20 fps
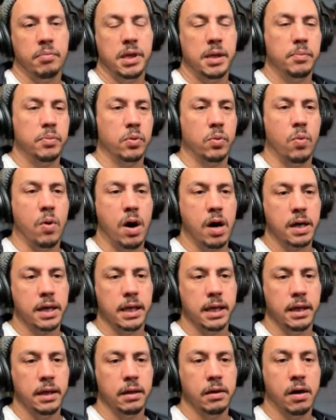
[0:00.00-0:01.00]
people
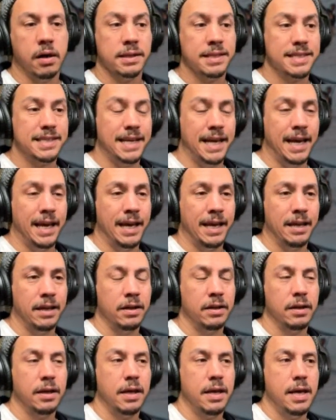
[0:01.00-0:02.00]
walking on
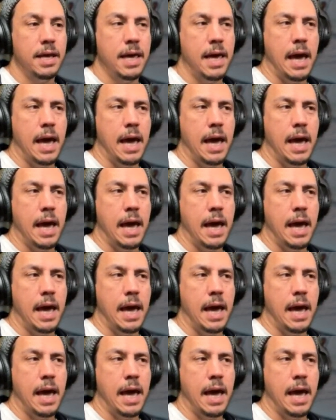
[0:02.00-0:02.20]
sand.